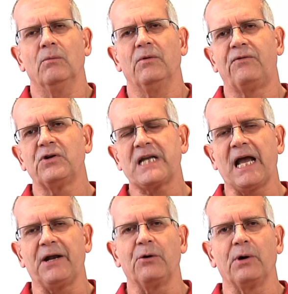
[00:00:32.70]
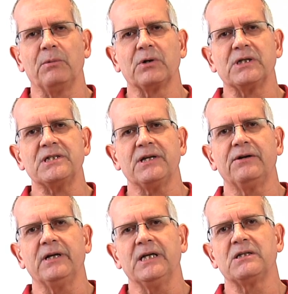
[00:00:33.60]
The first category we'll
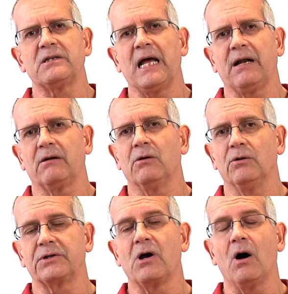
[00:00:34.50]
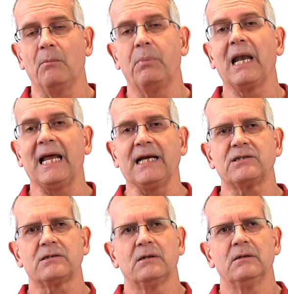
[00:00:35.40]
consider is that called complex,